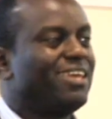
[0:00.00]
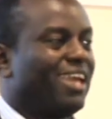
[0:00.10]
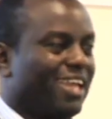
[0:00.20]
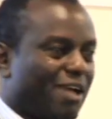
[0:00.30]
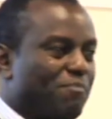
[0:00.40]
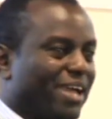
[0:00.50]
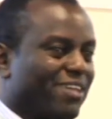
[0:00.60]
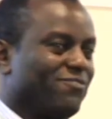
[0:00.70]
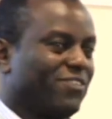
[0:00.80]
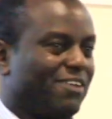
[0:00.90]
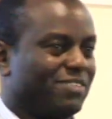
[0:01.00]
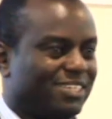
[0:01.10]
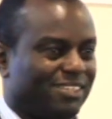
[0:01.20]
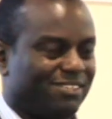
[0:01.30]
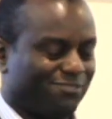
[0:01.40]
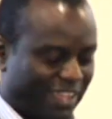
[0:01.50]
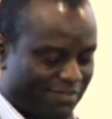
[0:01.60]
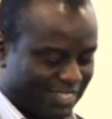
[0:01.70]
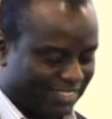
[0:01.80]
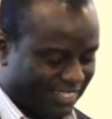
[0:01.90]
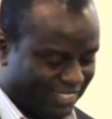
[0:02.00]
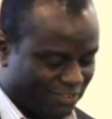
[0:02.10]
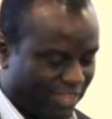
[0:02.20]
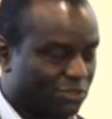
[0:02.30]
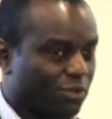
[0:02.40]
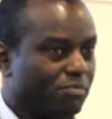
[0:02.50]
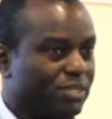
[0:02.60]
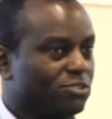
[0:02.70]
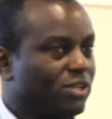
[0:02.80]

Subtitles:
and come back in five years later and try to complete.